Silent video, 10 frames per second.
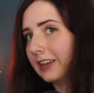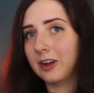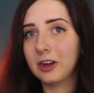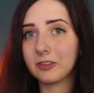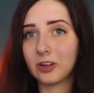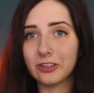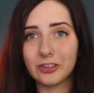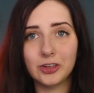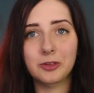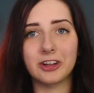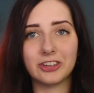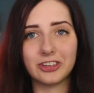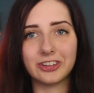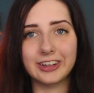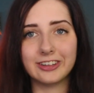Now, I've gone too much
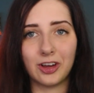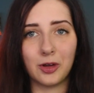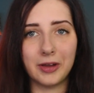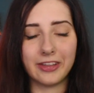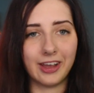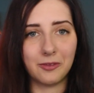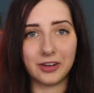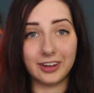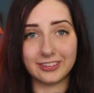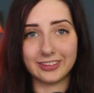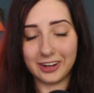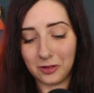into detail about that when I said that